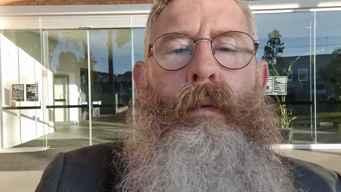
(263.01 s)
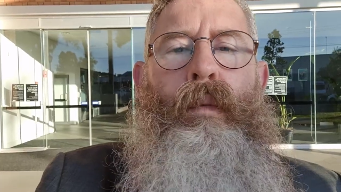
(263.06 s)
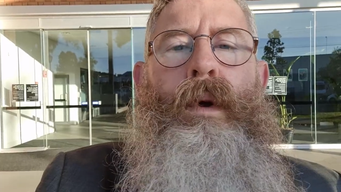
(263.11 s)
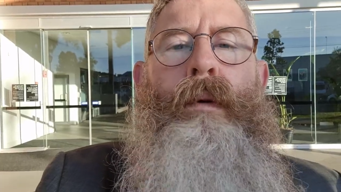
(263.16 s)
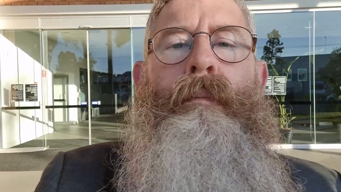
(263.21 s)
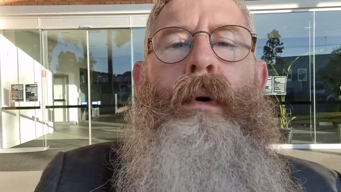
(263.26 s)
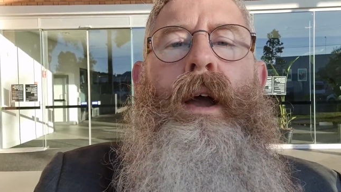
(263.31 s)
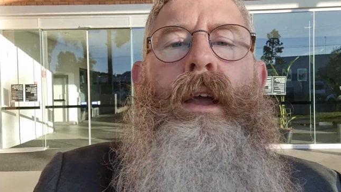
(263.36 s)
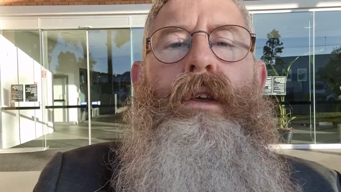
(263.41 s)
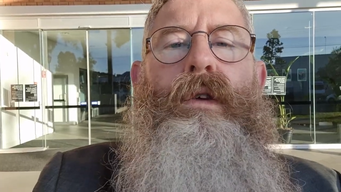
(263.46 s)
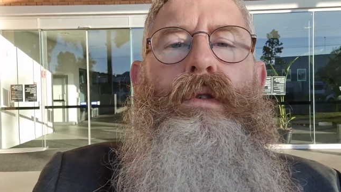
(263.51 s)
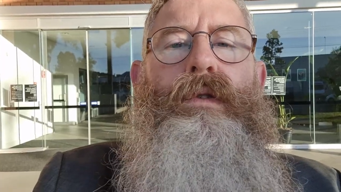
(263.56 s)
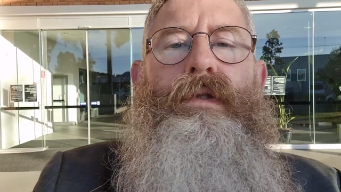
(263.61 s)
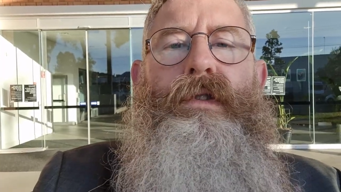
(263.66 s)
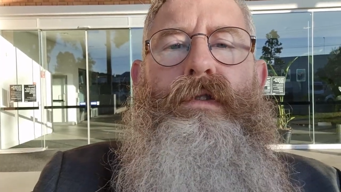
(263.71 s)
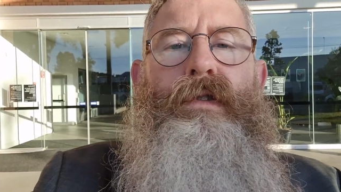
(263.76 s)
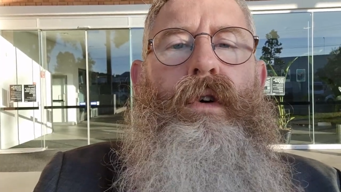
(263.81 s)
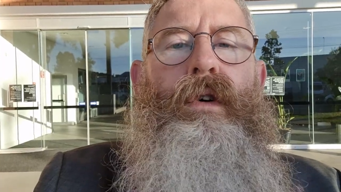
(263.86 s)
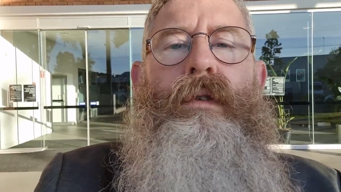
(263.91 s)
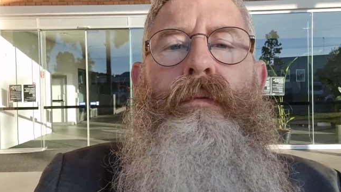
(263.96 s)
We may use
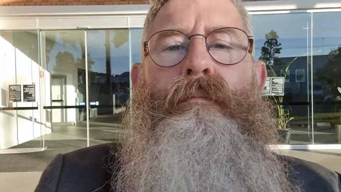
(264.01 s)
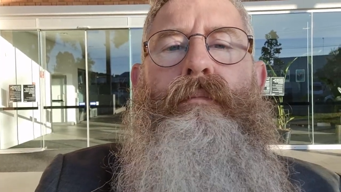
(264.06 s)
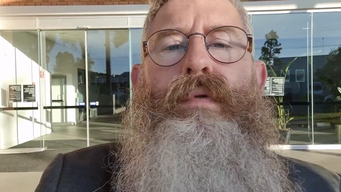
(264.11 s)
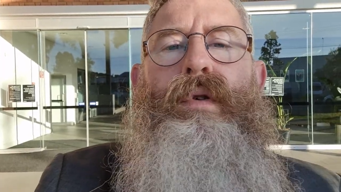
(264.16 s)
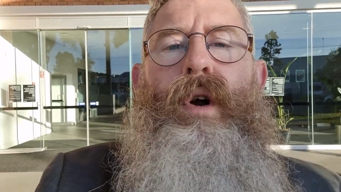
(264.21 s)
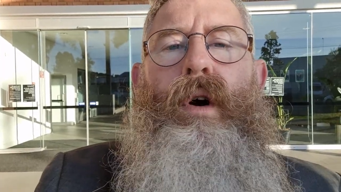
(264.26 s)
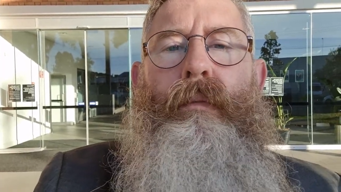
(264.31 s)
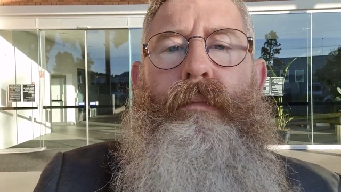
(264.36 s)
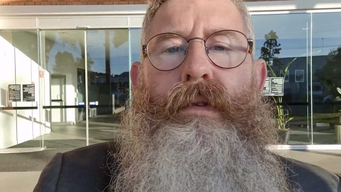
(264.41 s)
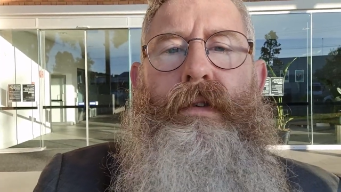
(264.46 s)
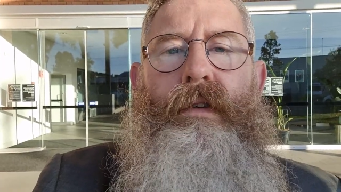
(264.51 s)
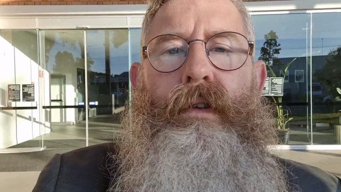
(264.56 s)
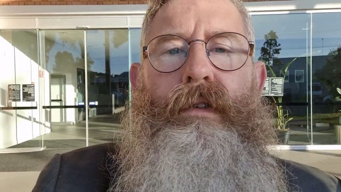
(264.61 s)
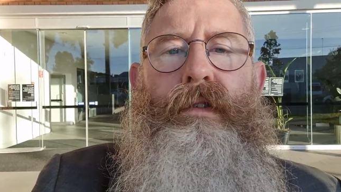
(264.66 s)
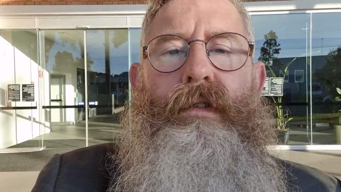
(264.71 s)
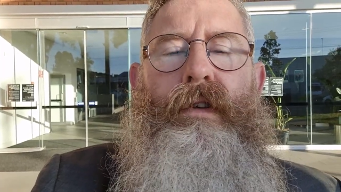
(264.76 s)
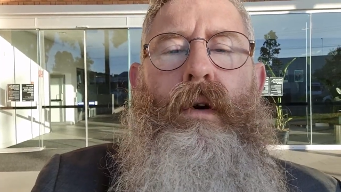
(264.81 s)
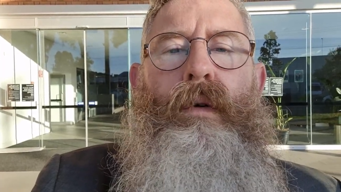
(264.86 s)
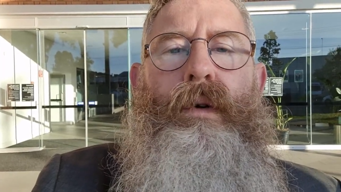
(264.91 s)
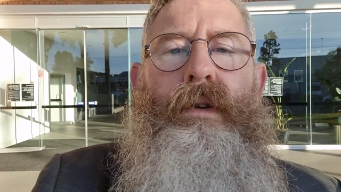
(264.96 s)
certain props
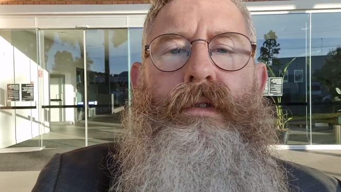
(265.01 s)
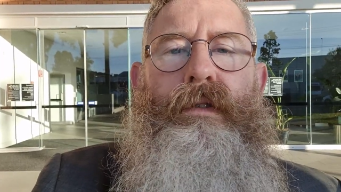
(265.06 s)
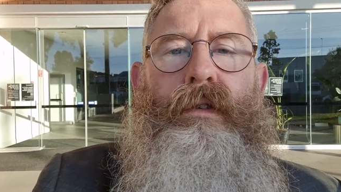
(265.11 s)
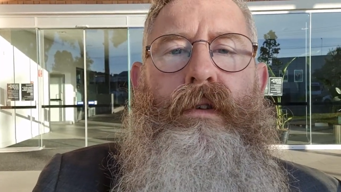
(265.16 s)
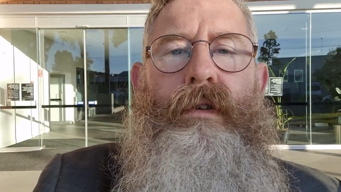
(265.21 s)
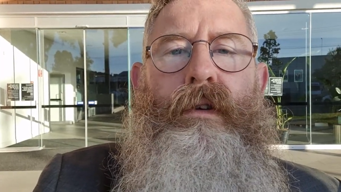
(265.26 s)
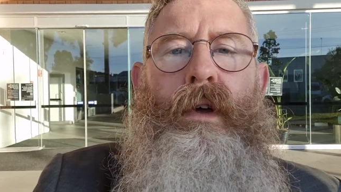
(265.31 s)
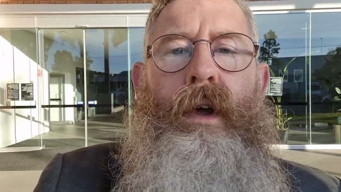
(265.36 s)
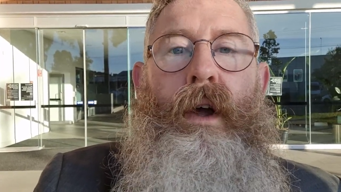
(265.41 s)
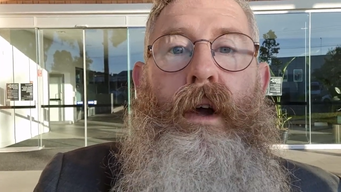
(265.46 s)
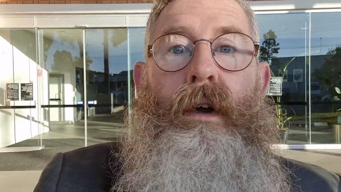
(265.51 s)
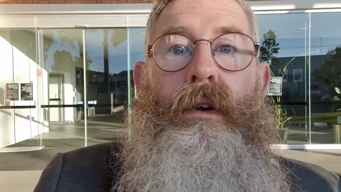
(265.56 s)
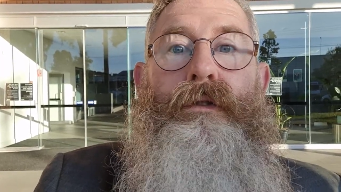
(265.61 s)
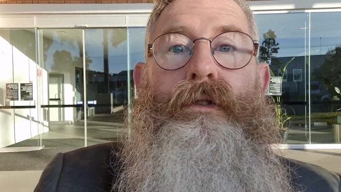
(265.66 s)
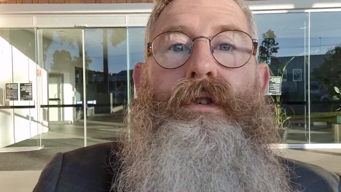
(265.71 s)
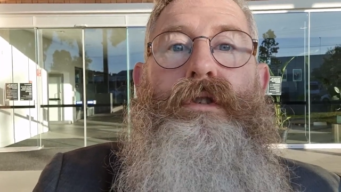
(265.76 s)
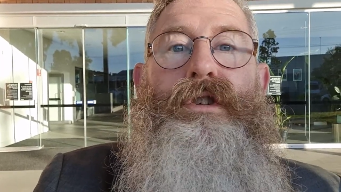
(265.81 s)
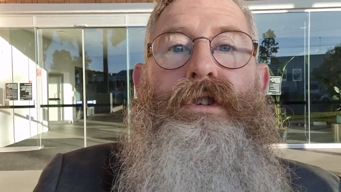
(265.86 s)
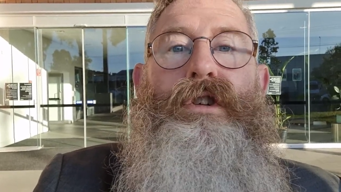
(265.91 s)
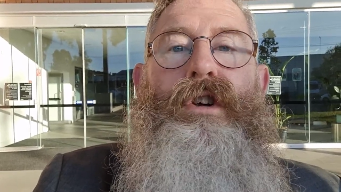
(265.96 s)
so as to,
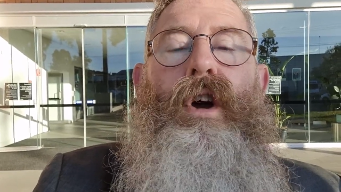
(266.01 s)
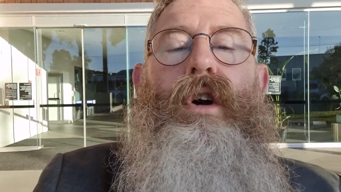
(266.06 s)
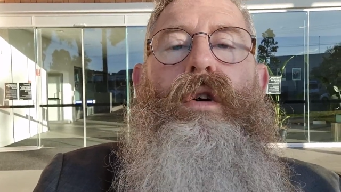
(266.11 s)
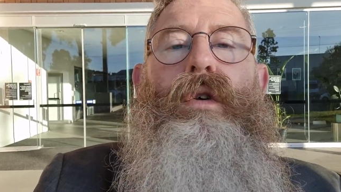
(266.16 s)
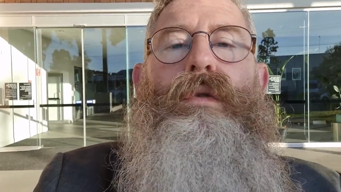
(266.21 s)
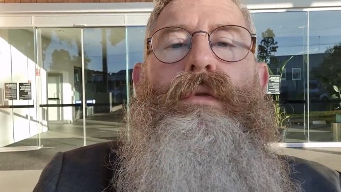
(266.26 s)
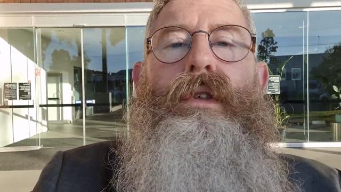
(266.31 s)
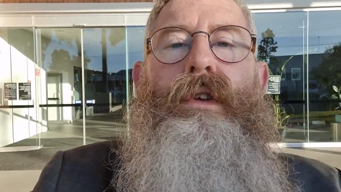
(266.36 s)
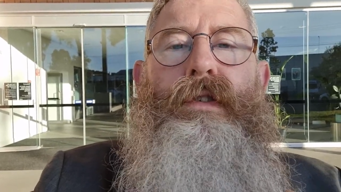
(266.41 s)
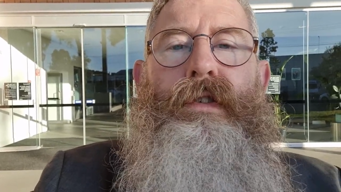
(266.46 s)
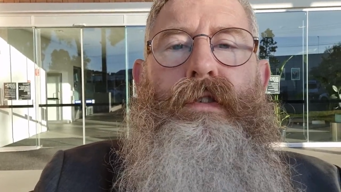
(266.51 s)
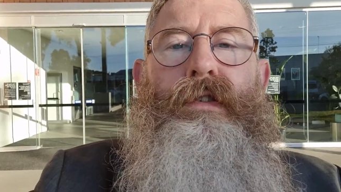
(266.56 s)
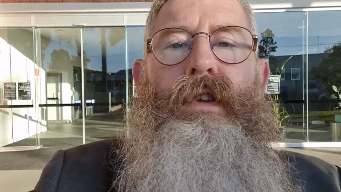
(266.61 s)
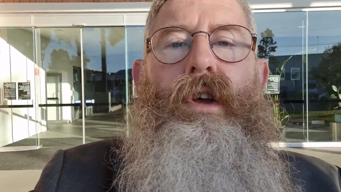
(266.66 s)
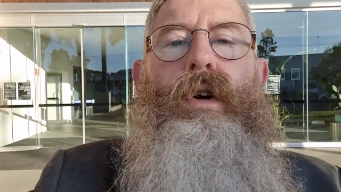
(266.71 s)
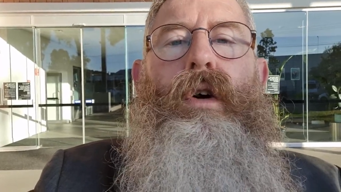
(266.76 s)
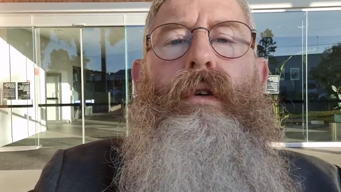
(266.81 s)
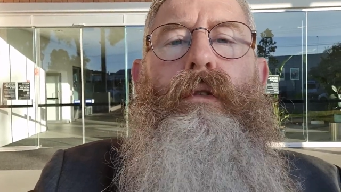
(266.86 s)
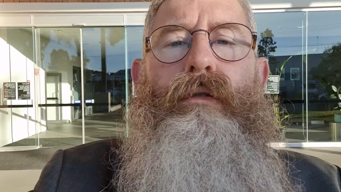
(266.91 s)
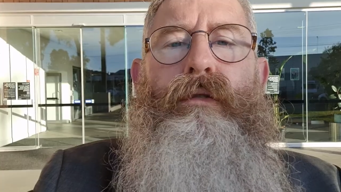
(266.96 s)
to show the
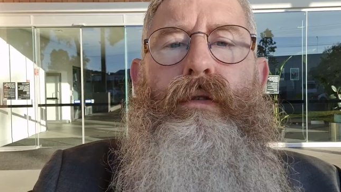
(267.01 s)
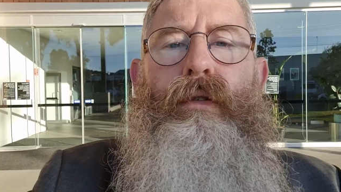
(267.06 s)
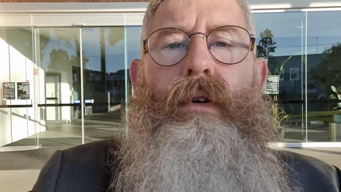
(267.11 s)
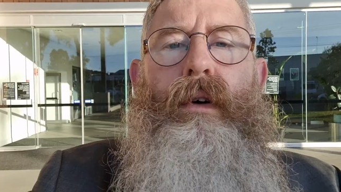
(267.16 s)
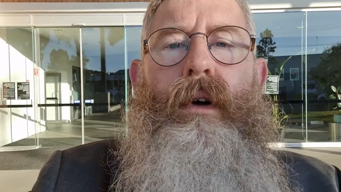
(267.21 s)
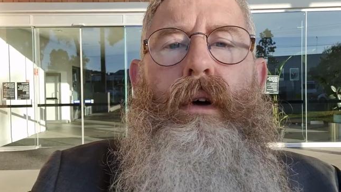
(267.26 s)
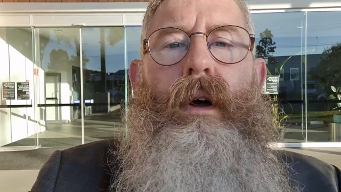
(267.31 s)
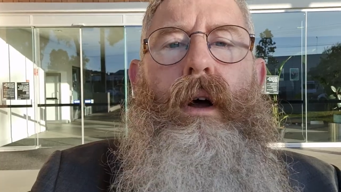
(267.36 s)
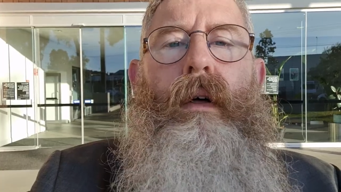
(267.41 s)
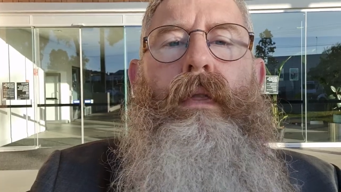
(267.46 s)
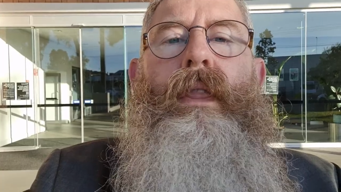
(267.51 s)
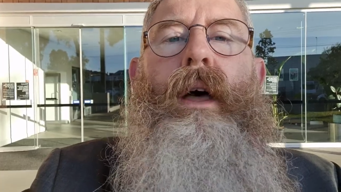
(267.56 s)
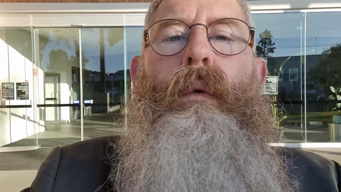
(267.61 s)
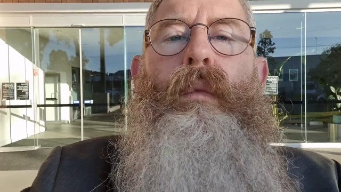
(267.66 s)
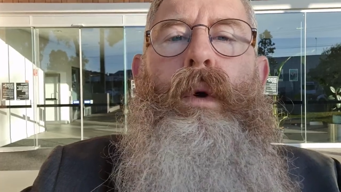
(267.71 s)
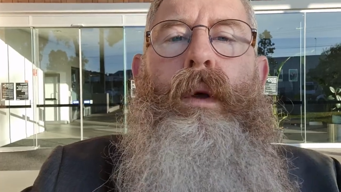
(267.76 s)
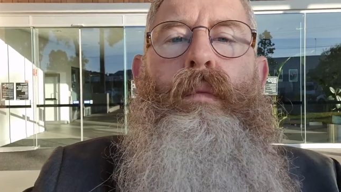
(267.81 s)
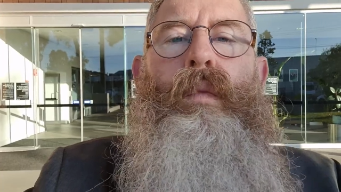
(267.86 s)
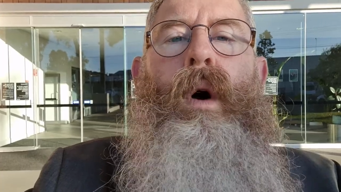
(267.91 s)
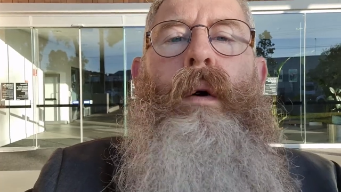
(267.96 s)
self that
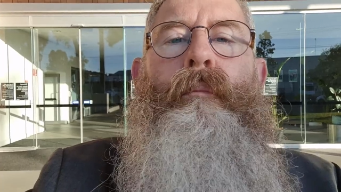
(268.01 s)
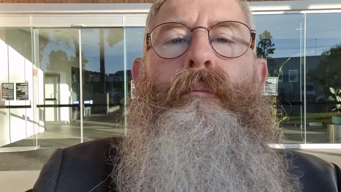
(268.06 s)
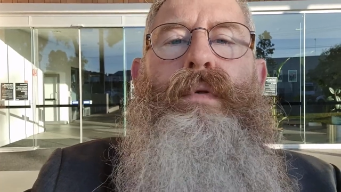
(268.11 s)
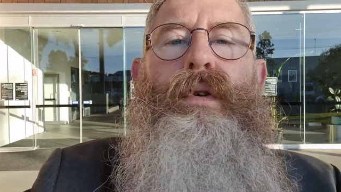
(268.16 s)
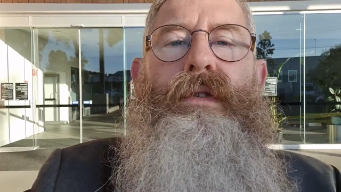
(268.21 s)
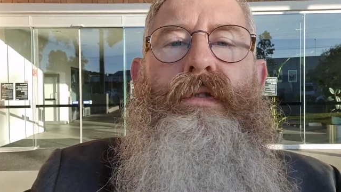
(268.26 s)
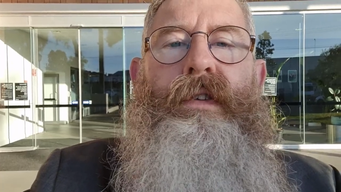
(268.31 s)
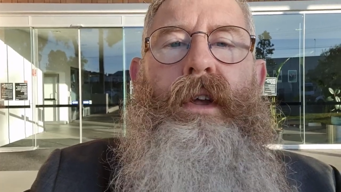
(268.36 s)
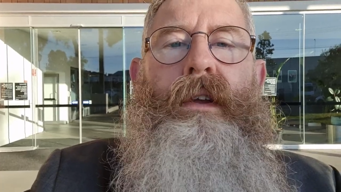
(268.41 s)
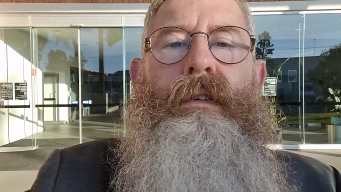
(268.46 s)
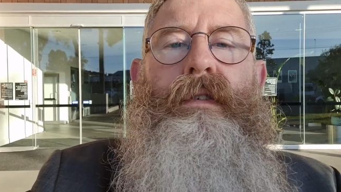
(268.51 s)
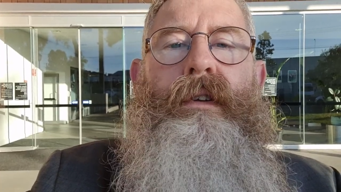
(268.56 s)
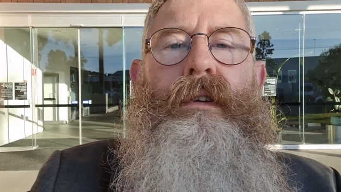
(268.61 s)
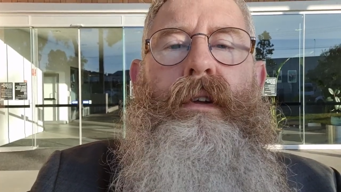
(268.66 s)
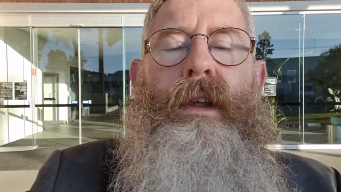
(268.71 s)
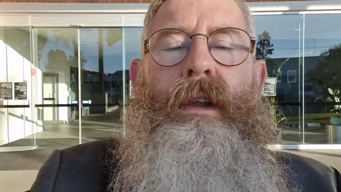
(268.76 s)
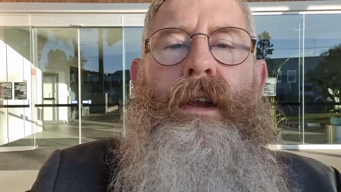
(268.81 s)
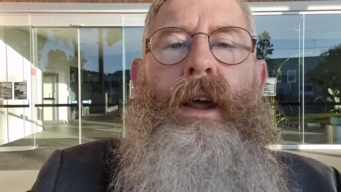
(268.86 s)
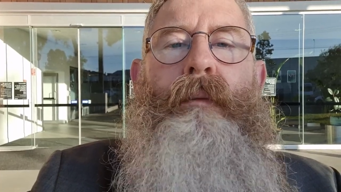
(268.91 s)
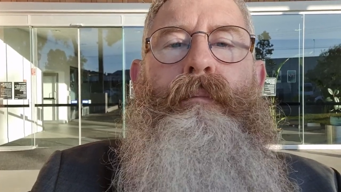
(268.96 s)
we want presented
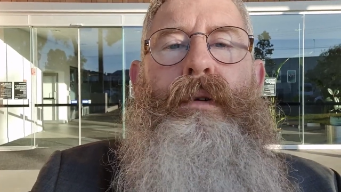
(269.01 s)
in a